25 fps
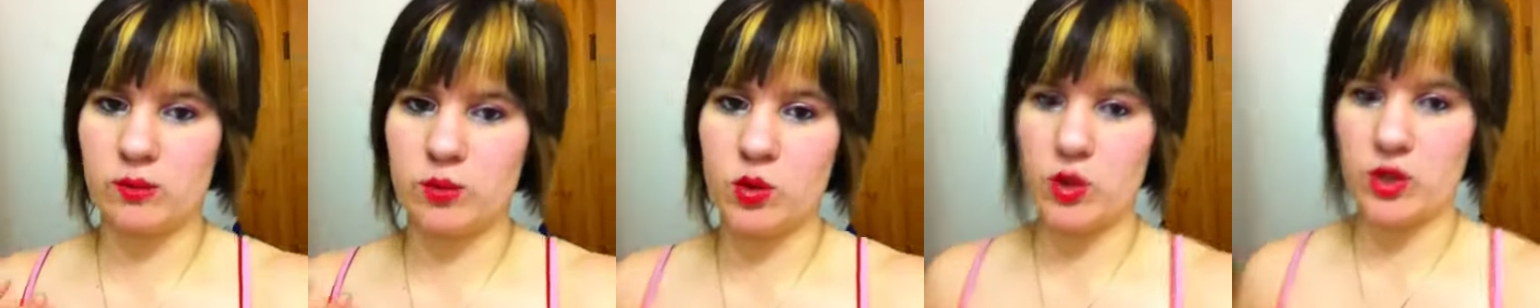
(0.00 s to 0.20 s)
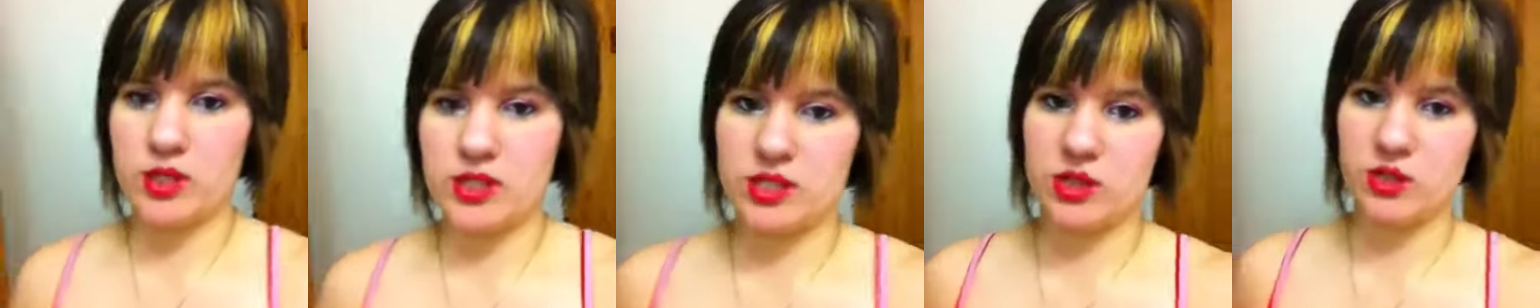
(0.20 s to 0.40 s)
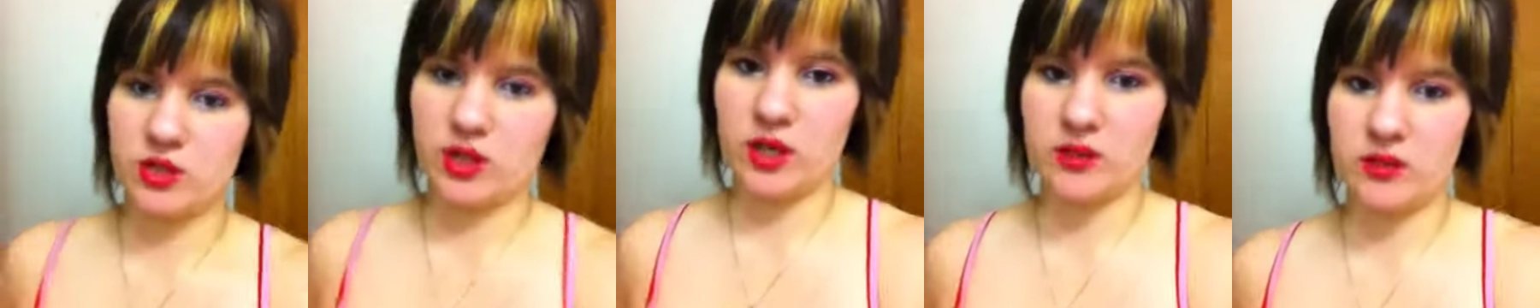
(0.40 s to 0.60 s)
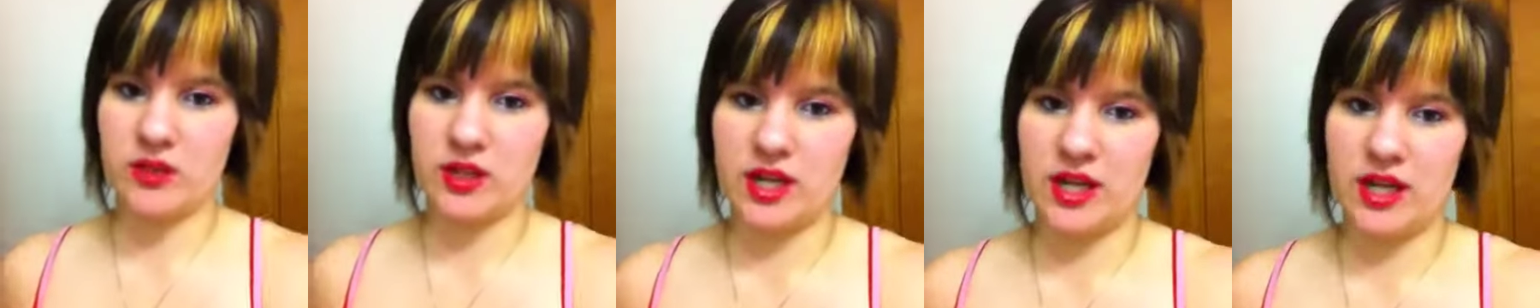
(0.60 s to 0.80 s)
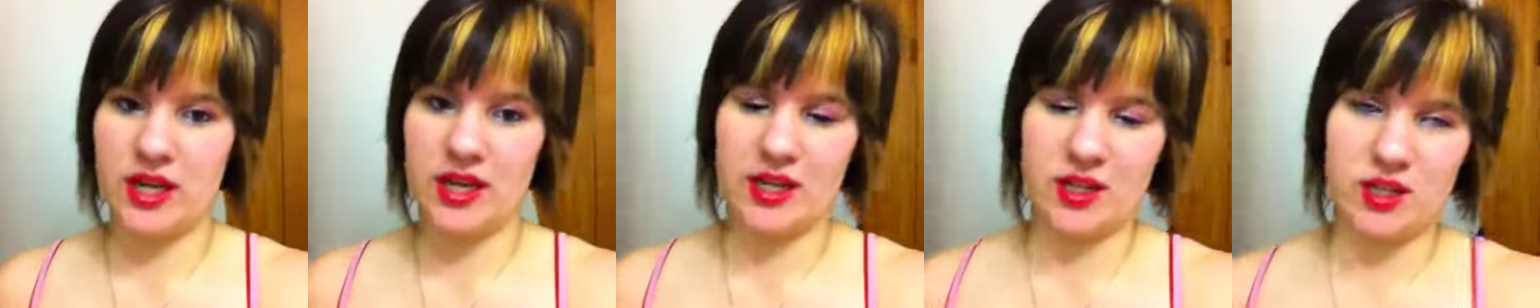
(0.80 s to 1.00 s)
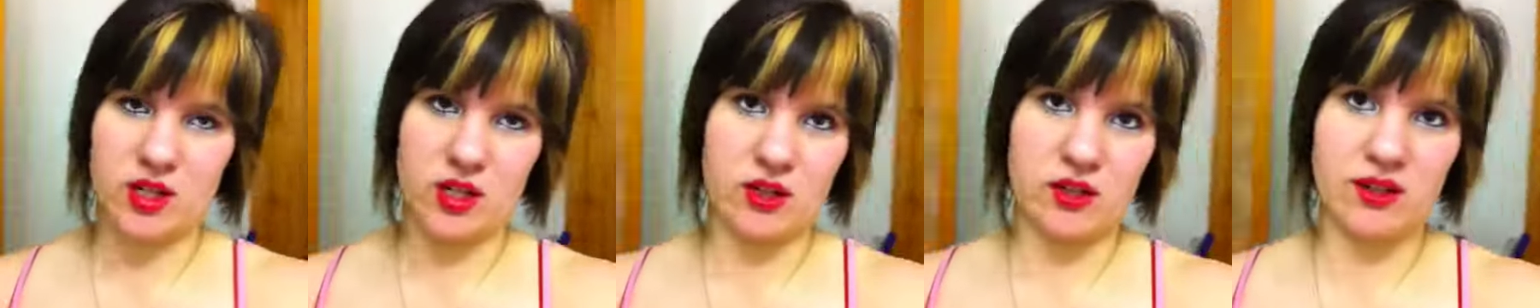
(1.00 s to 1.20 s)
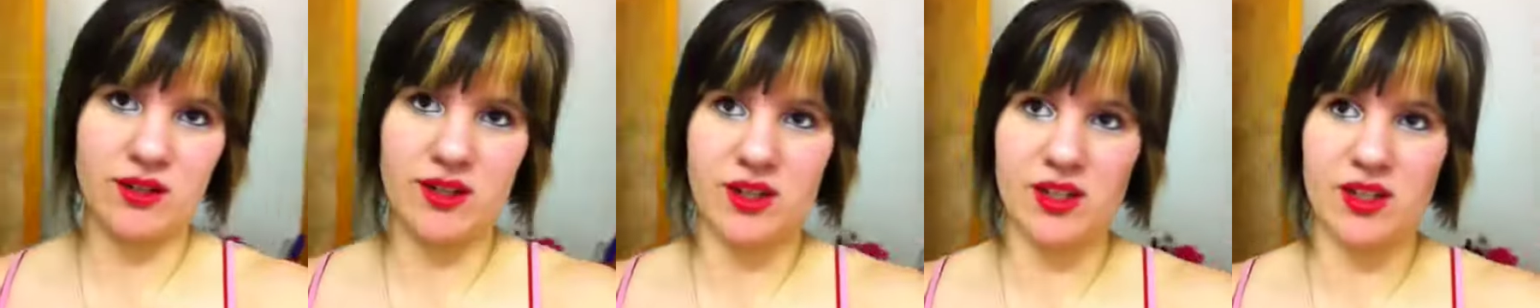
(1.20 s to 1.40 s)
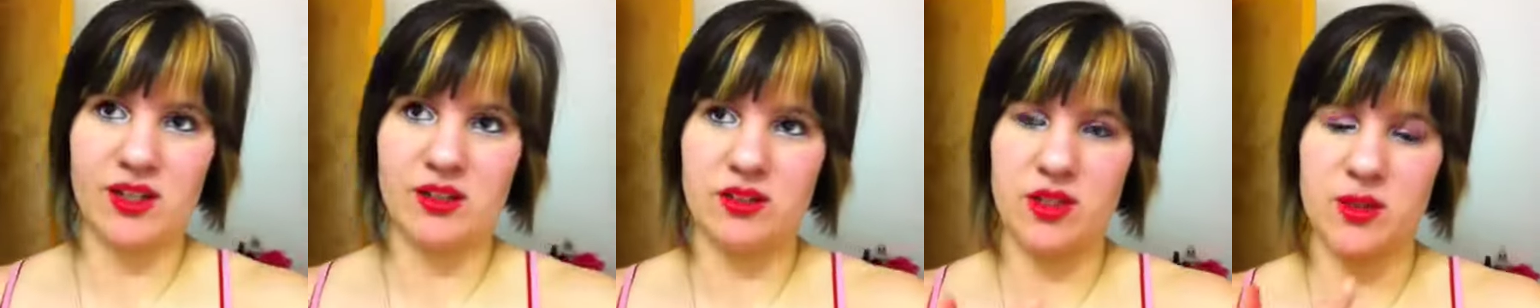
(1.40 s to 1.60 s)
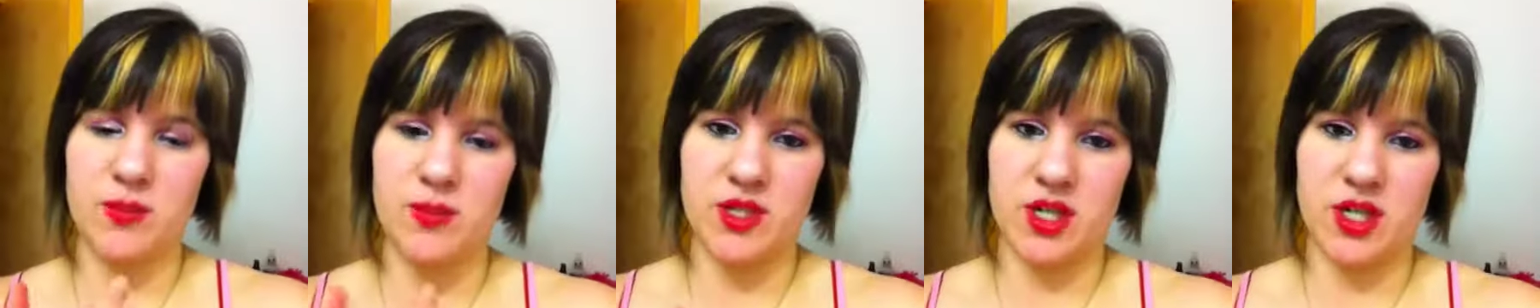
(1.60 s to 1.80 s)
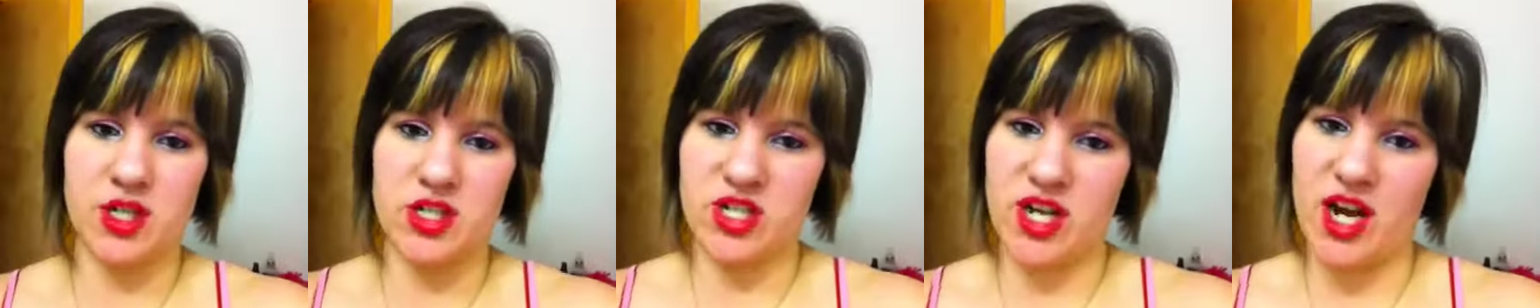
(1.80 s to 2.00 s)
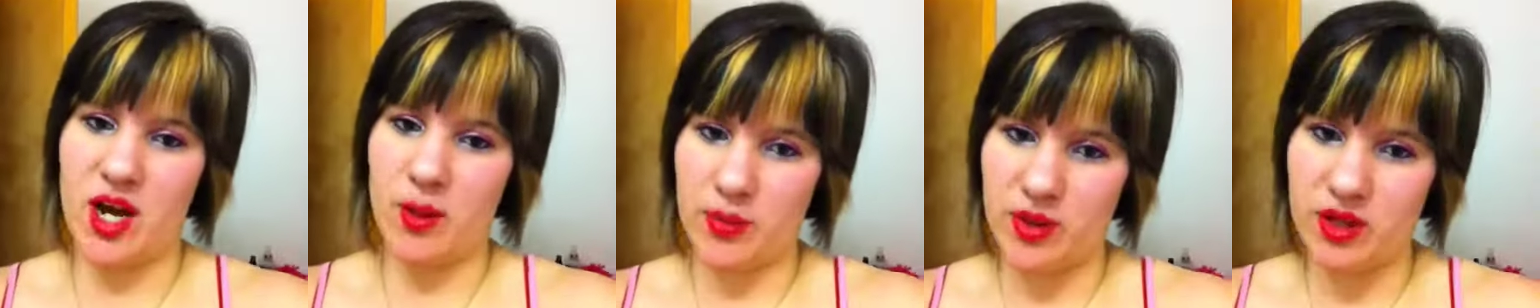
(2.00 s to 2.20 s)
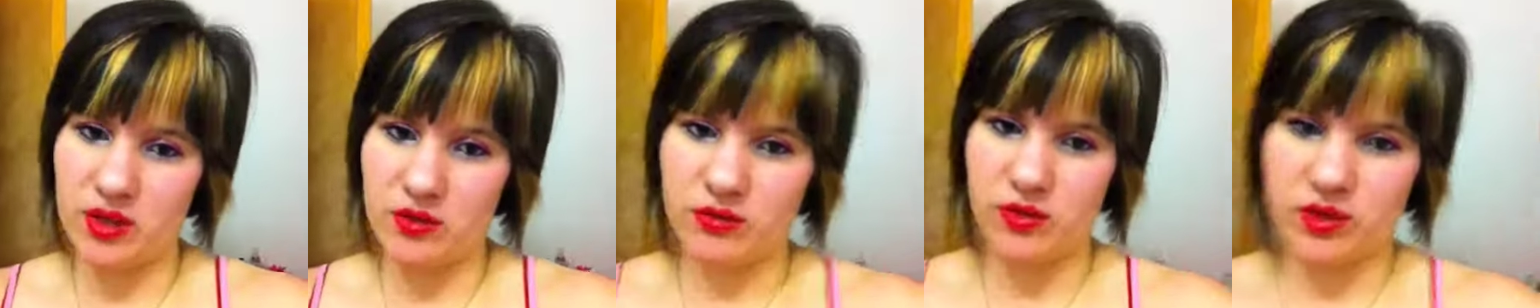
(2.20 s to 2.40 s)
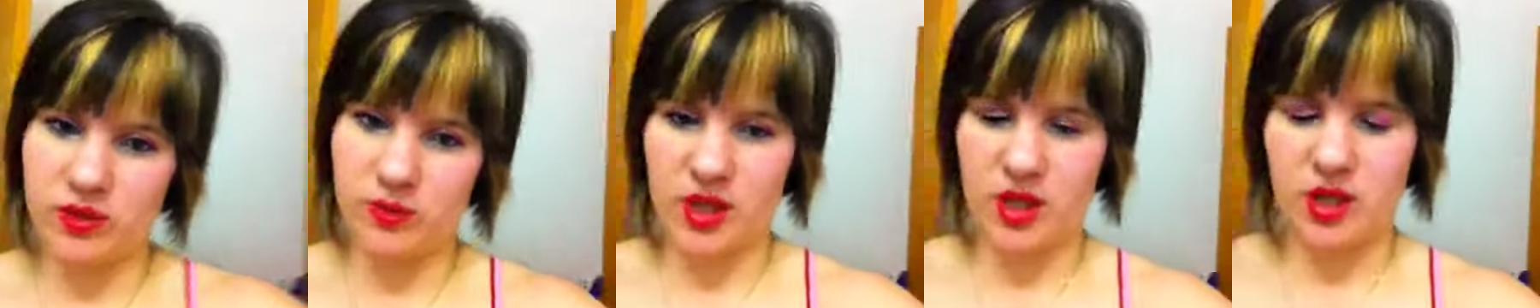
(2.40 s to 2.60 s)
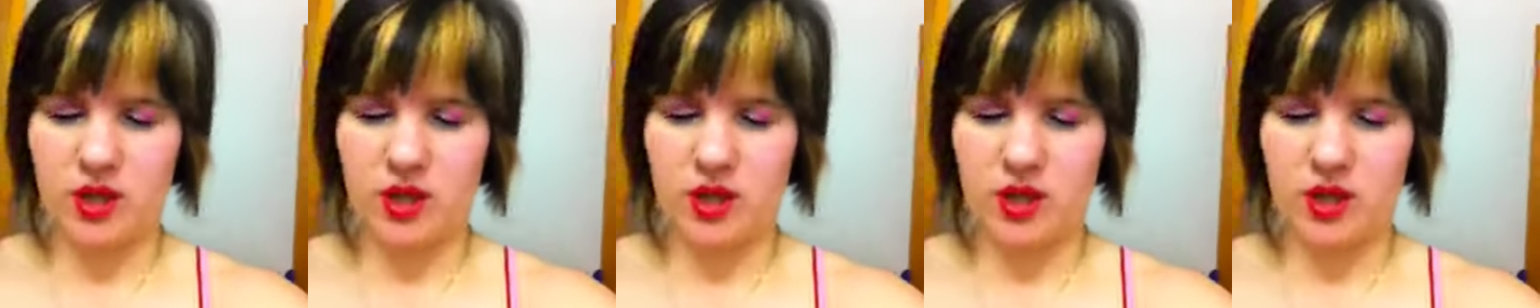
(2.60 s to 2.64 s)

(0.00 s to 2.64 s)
moist throughout the day, and your lips aren't chapping from